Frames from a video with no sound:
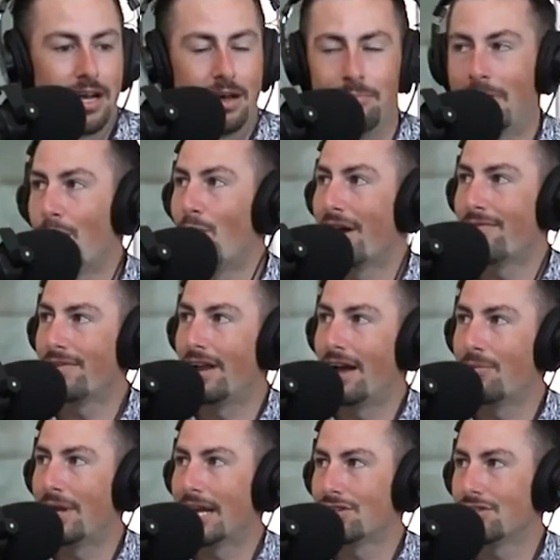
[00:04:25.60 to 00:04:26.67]
Uh, my wife and
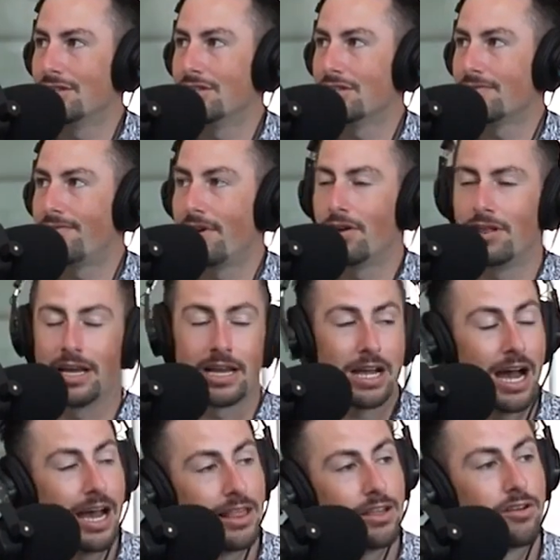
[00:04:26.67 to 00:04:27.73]
I, we actually just felt like
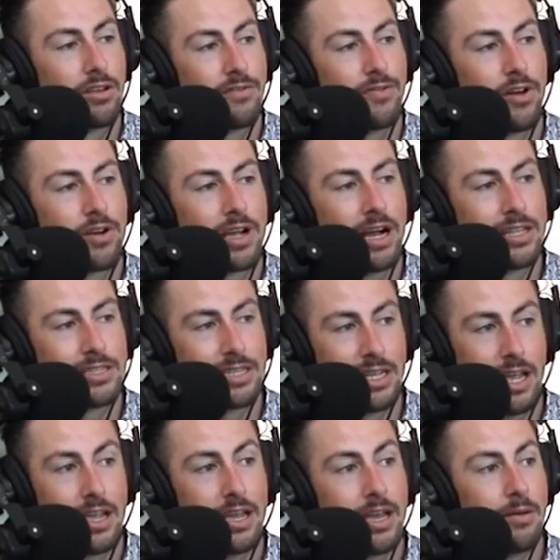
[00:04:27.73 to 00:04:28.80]
I literally felt God
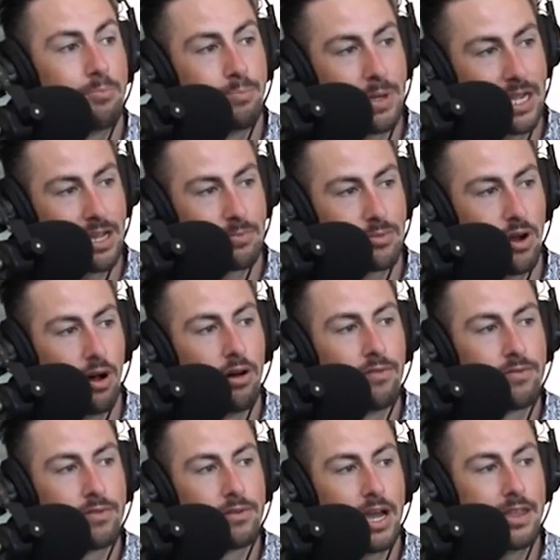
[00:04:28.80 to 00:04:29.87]
say, "Pick up
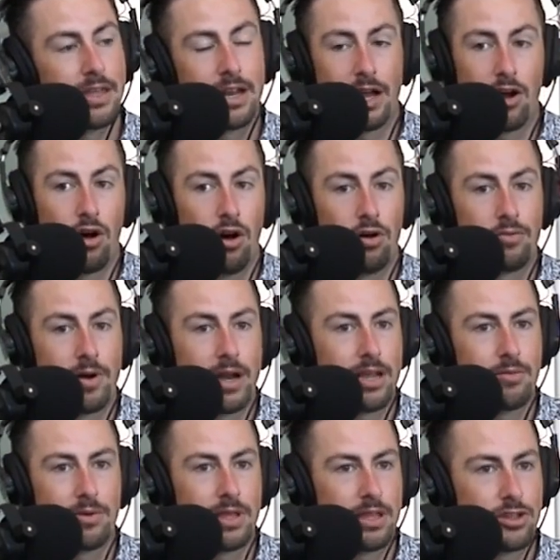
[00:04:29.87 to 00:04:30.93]
golf," and then I
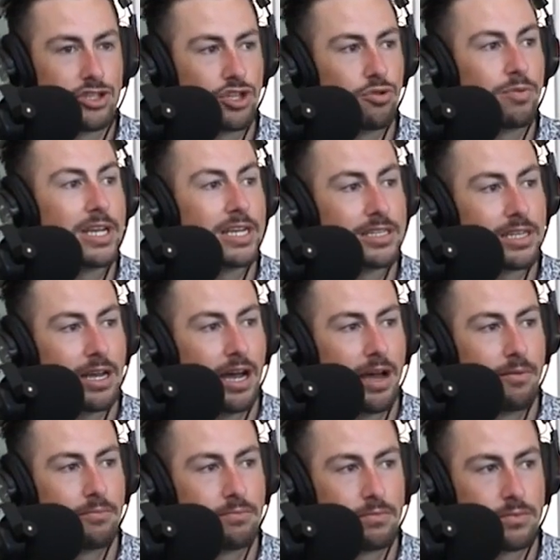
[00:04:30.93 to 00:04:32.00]
already within two weeks,
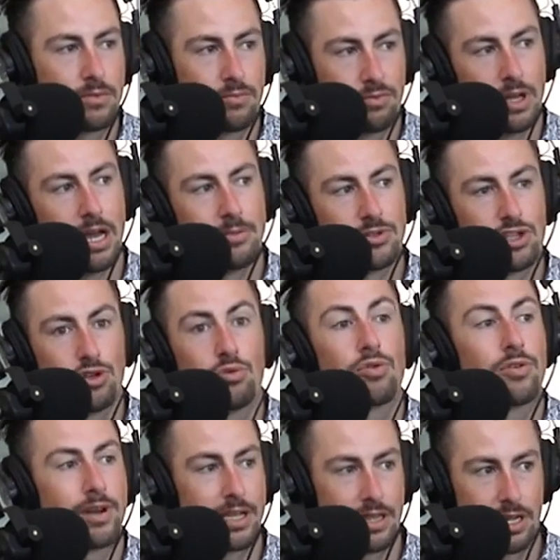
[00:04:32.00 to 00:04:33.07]
I'm I'm
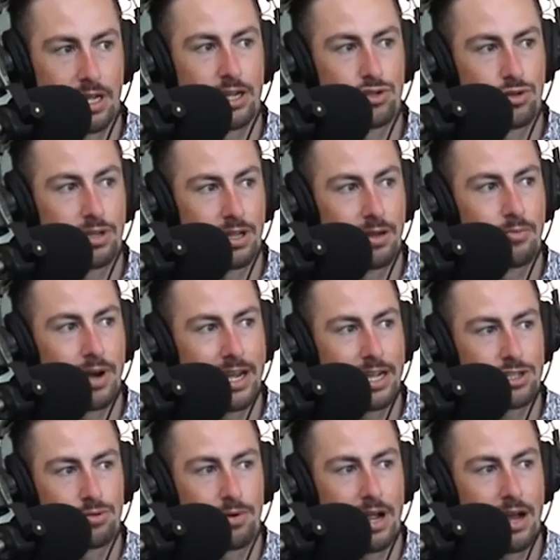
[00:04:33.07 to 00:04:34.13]
touring the country club right
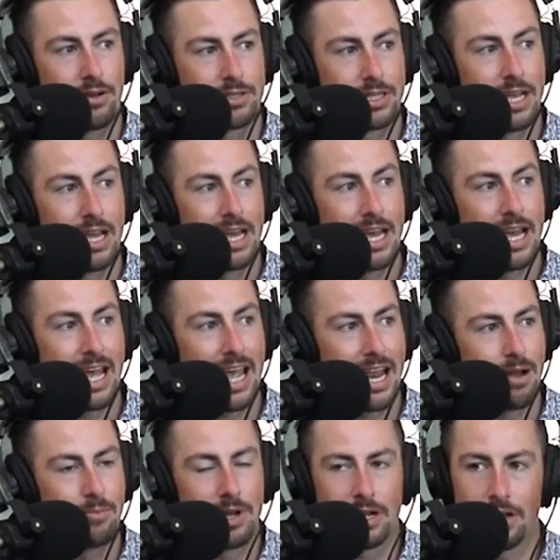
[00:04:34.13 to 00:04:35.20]
next to our house,
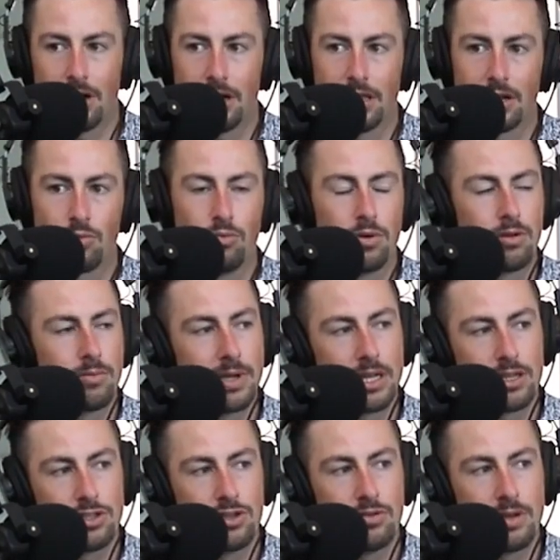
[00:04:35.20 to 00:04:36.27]
and I'm like, God, like, what are we
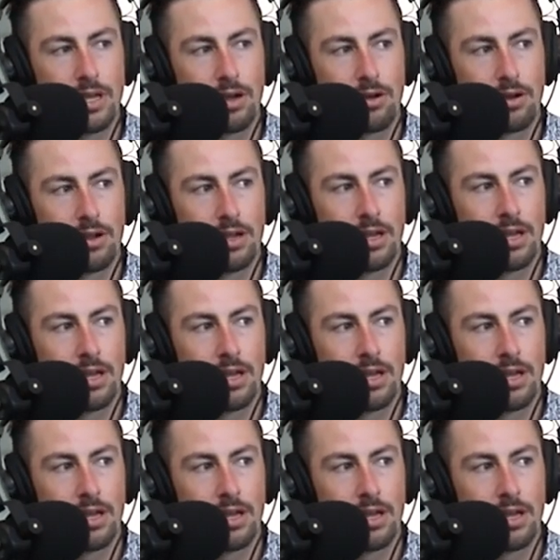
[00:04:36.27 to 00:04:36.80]
gonna do here?